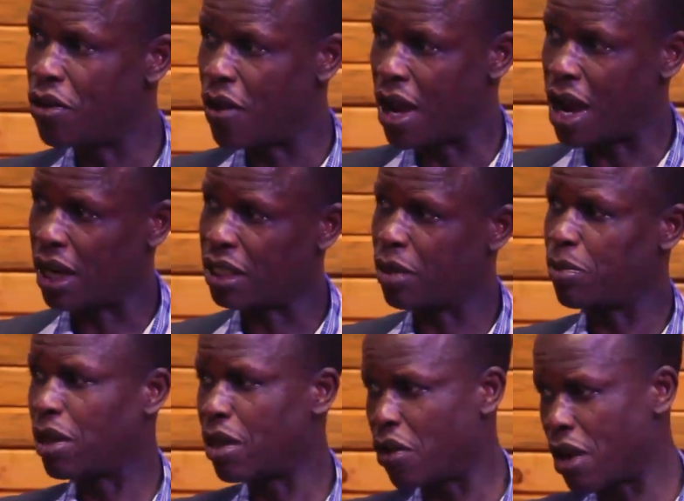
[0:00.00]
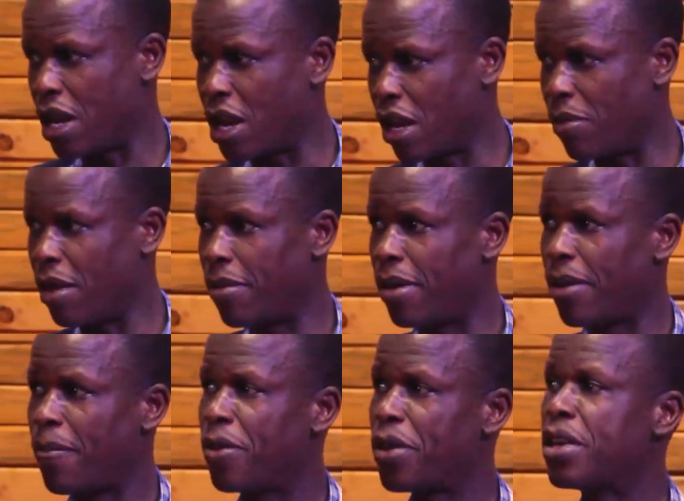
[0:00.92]
You are accepted, you are now a
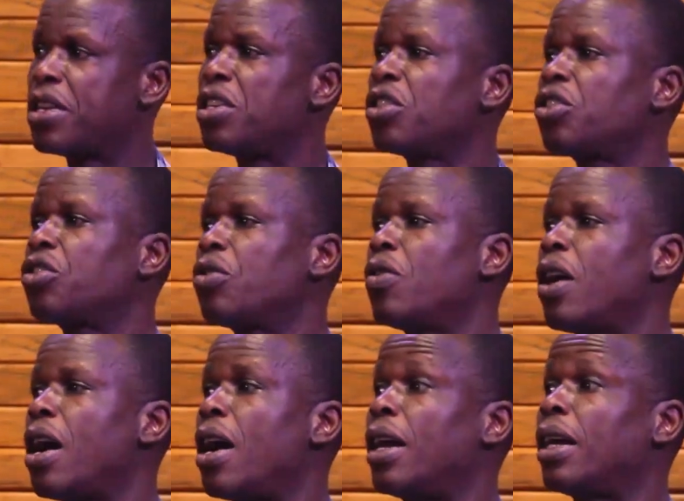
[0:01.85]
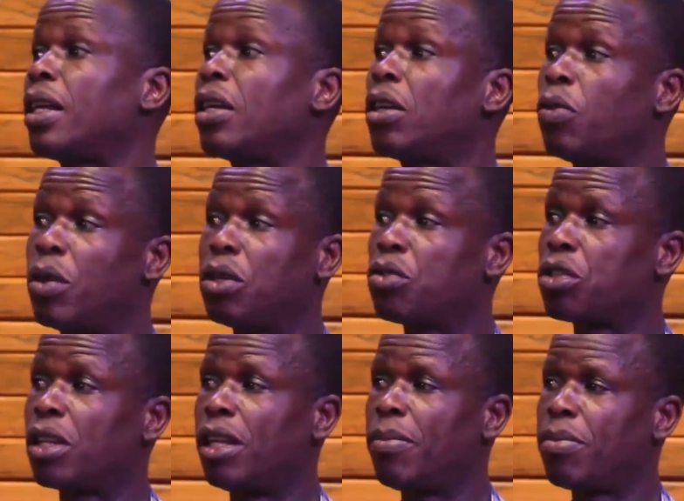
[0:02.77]
member. So he went to
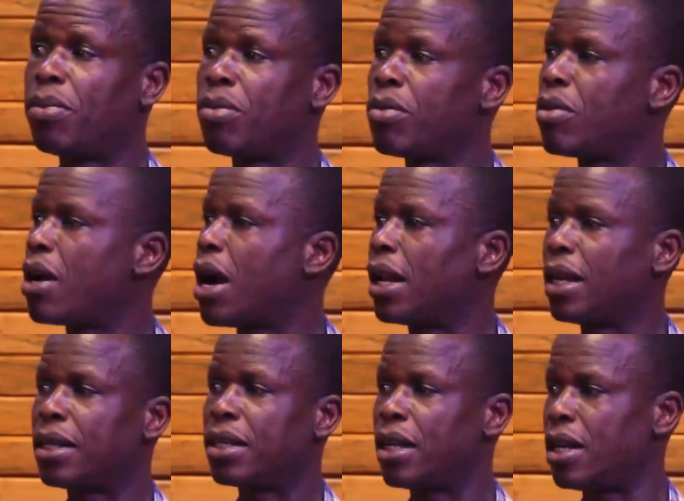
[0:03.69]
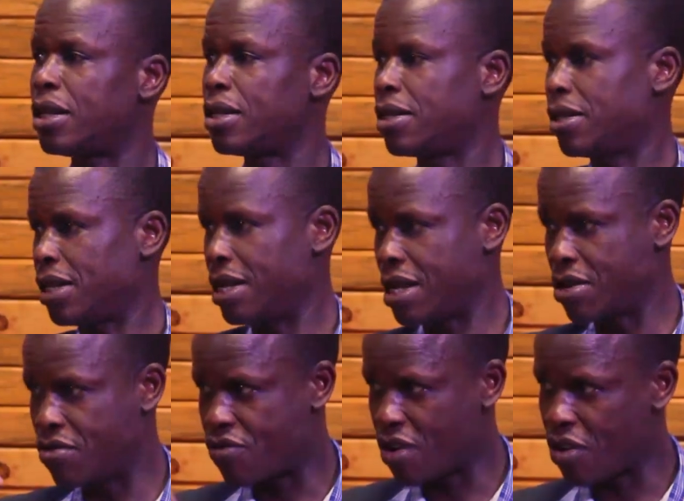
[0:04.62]
sleep, and at night a
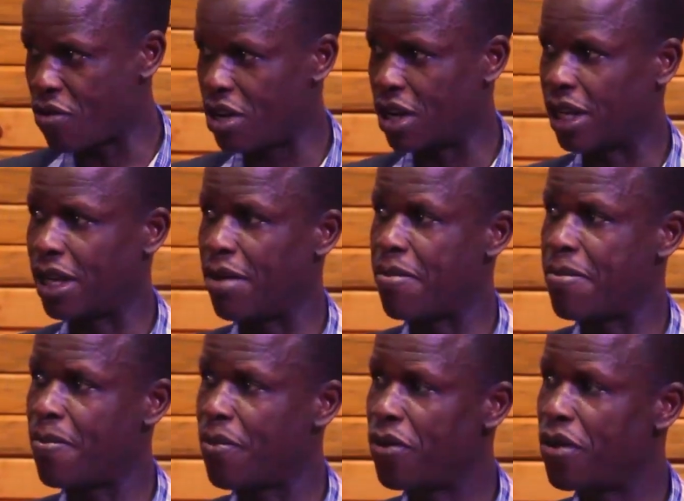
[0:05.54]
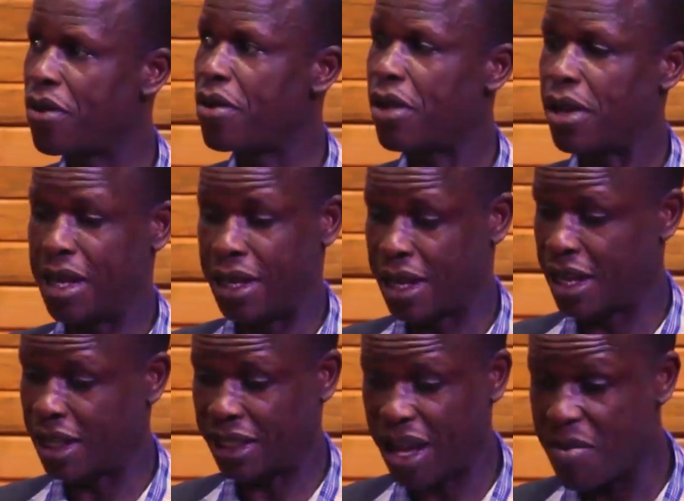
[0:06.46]
dragon came.
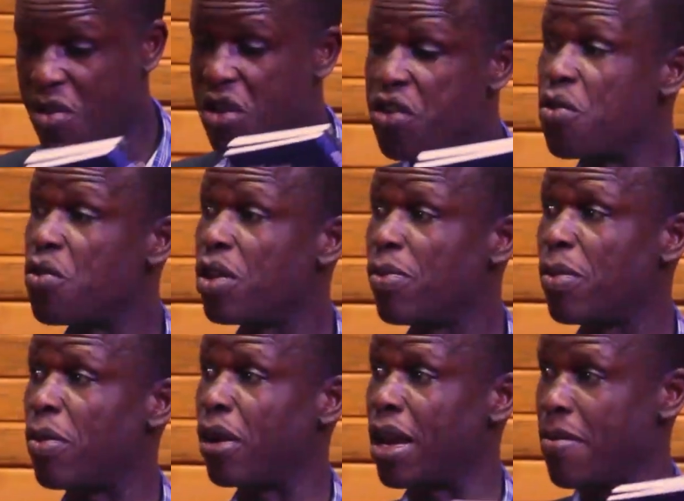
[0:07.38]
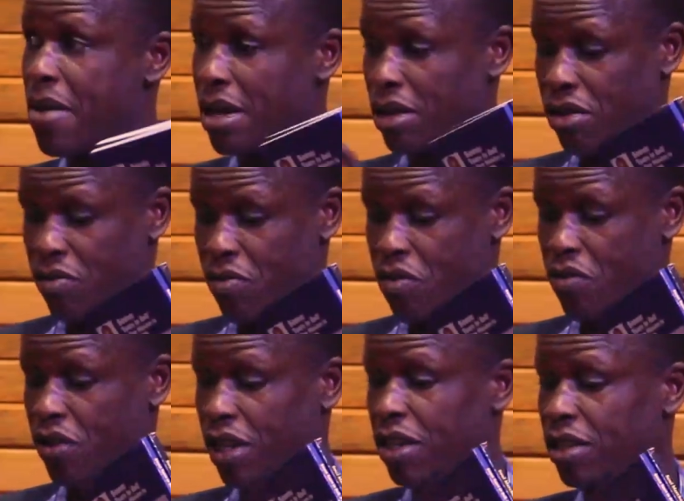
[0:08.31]
Some huge people came and
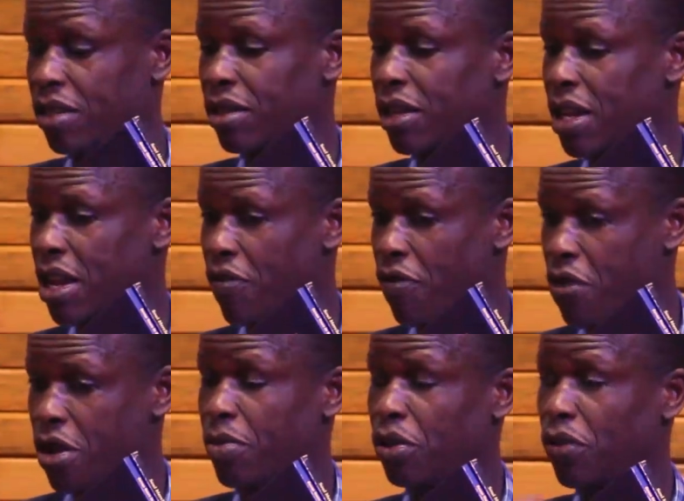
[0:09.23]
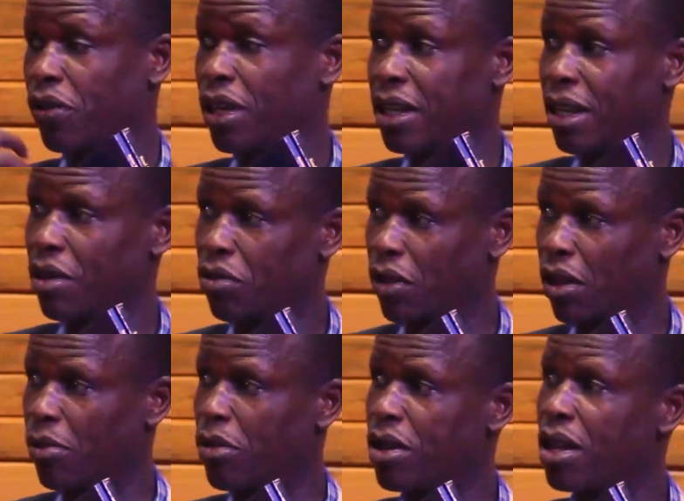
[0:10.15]
removed he found himself getting out of
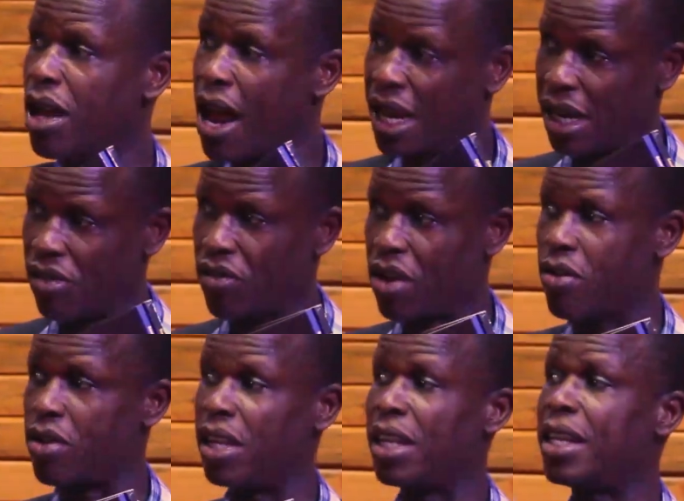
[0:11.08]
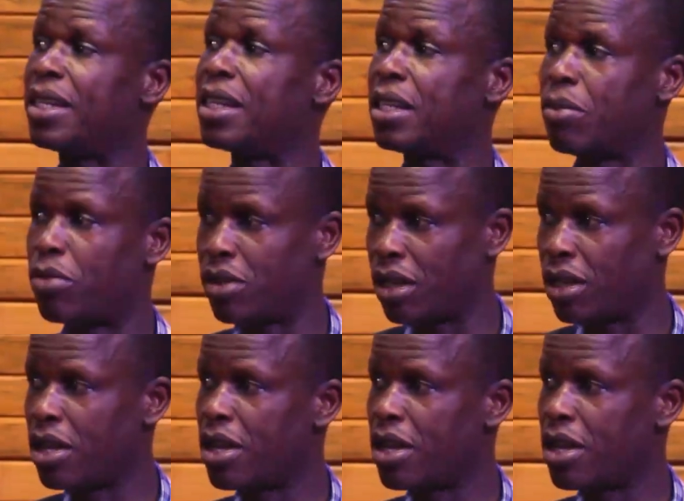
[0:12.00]
the body, and the dragon entered the body.